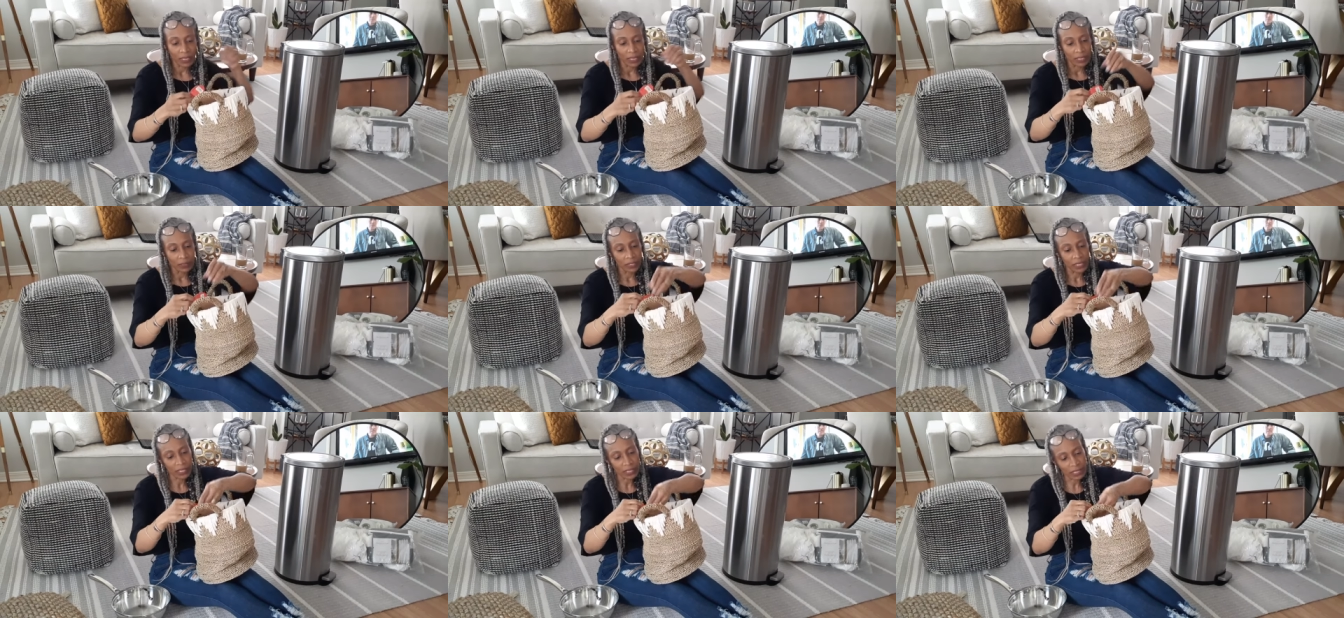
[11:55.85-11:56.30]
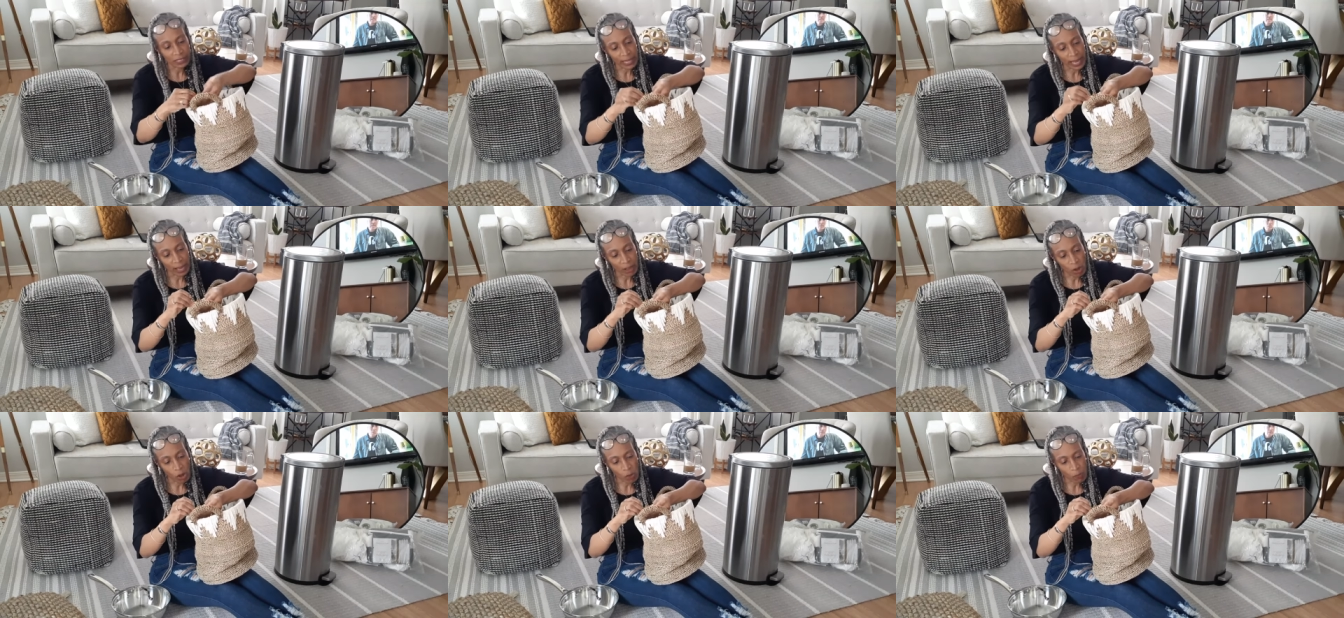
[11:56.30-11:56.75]
This is a
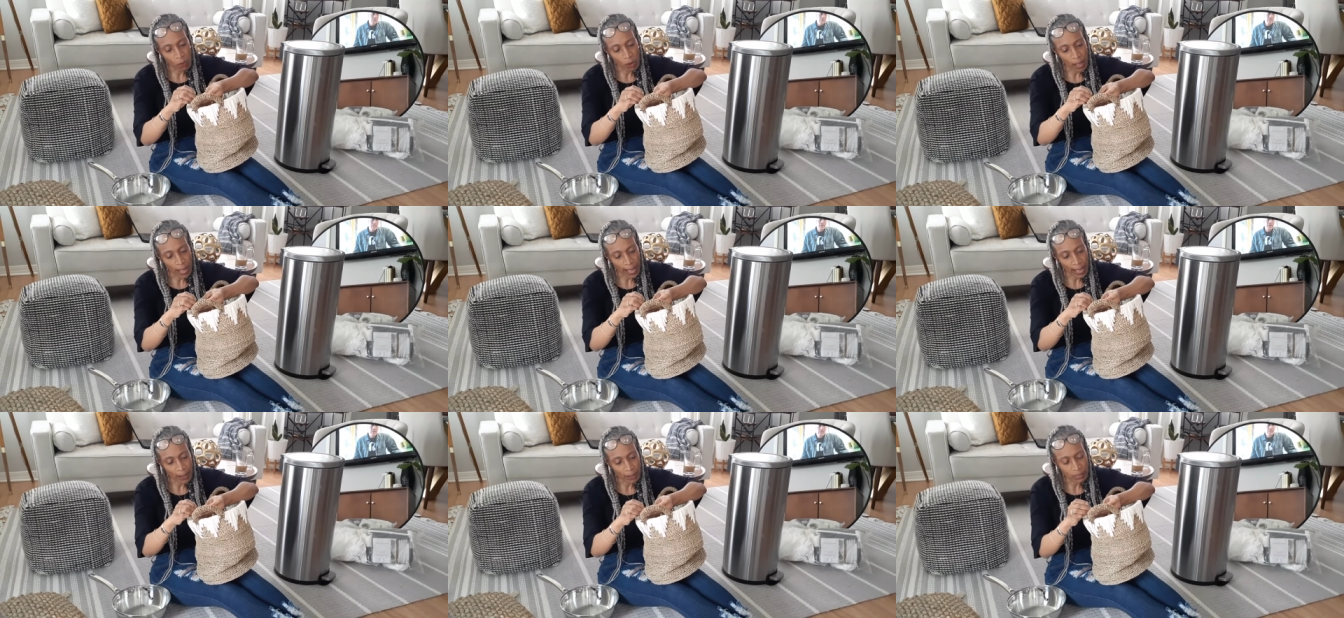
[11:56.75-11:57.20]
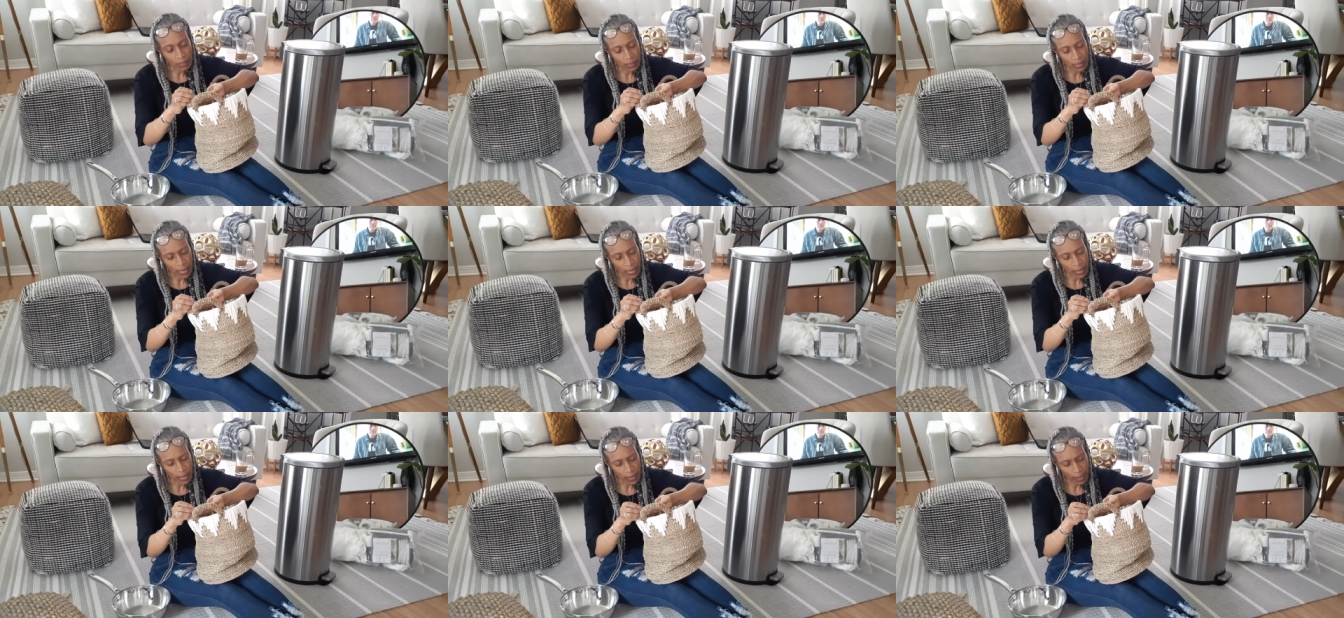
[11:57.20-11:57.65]
Opal House
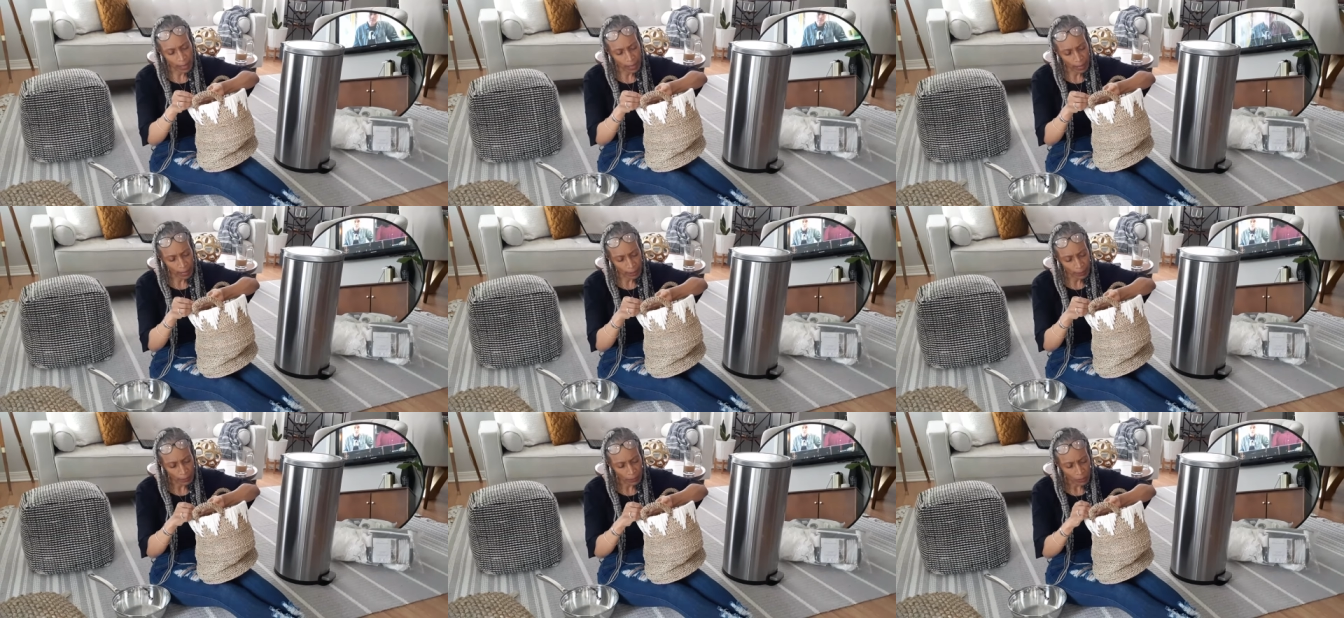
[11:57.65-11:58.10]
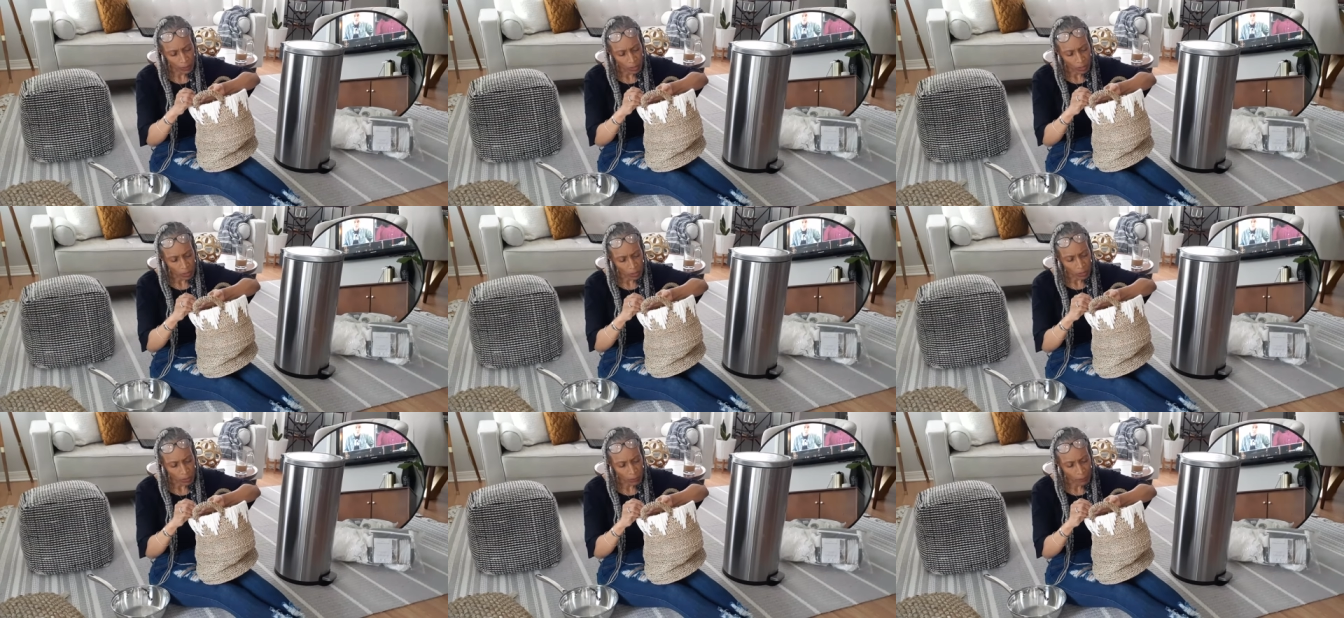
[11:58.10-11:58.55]
uh,
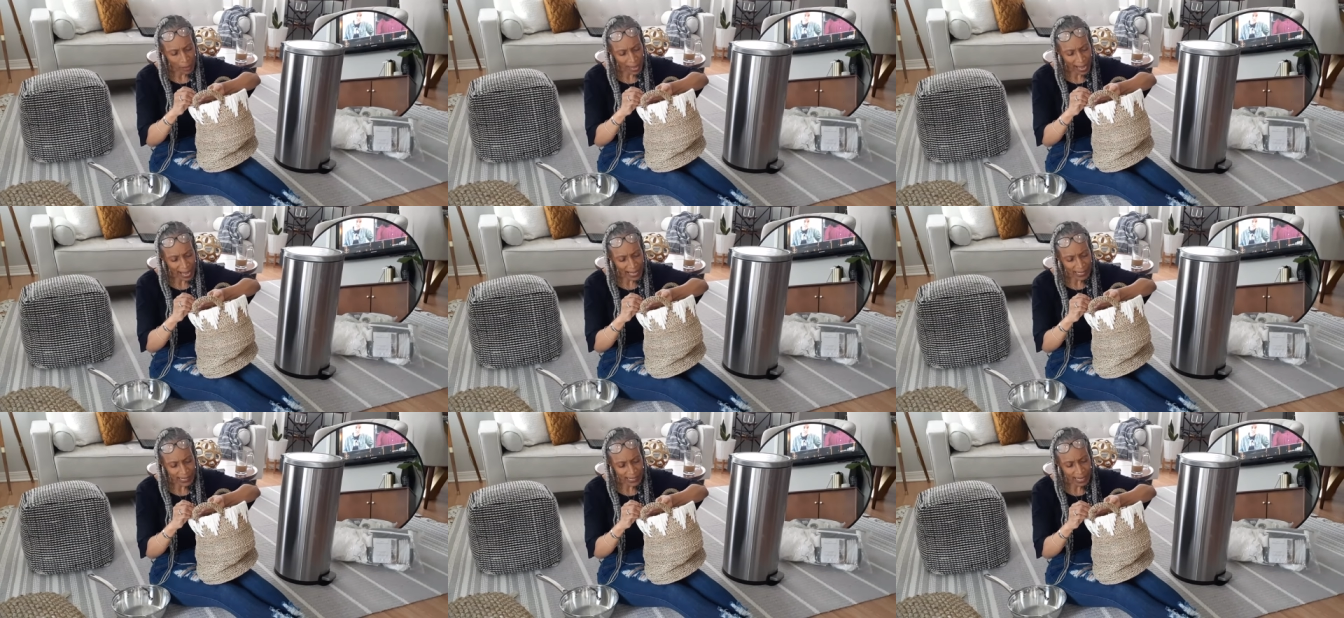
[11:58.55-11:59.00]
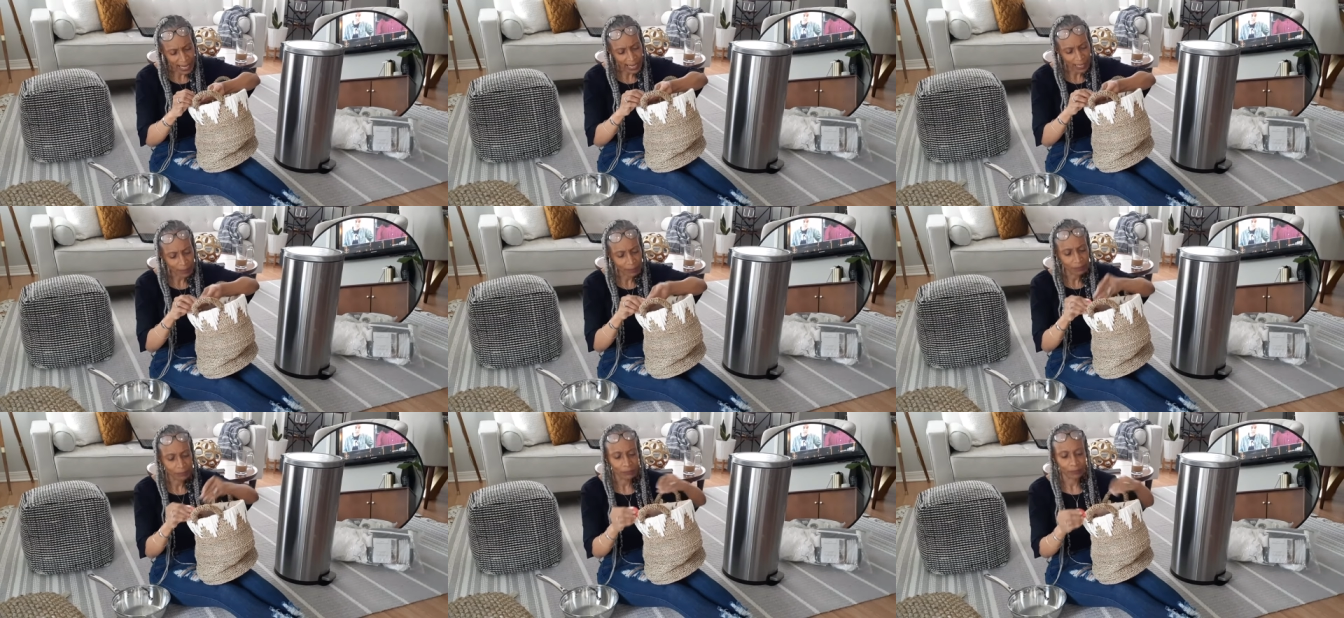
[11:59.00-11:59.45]

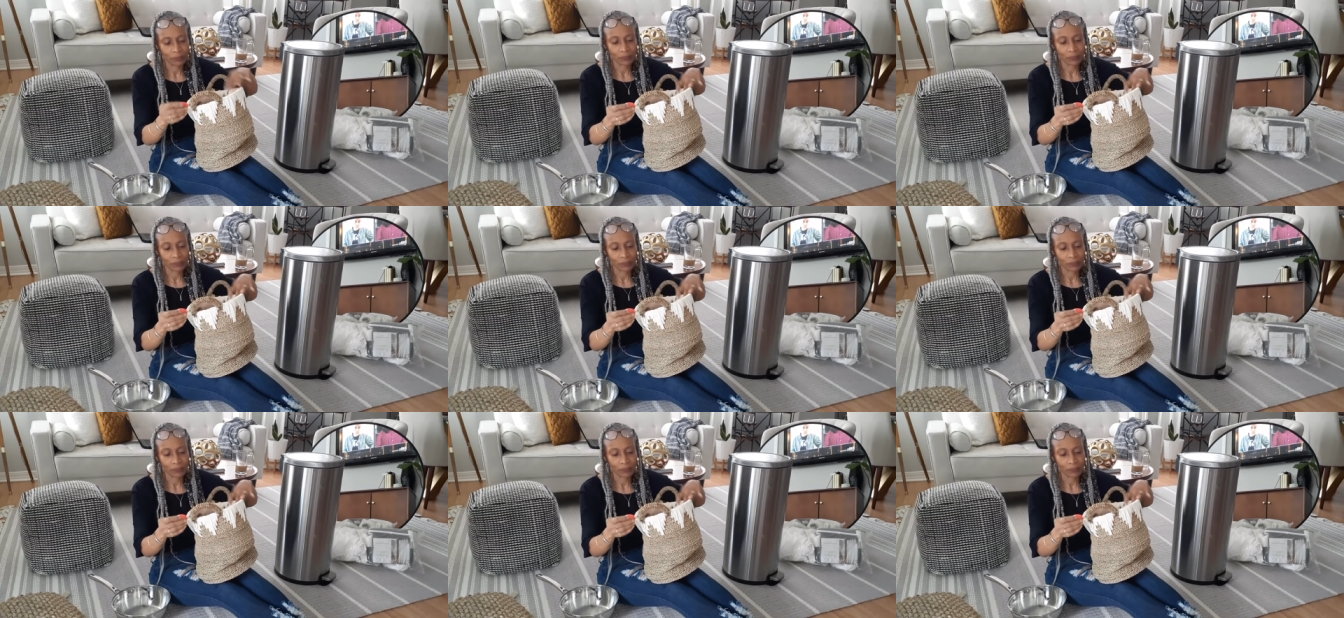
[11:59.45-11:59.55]
basket.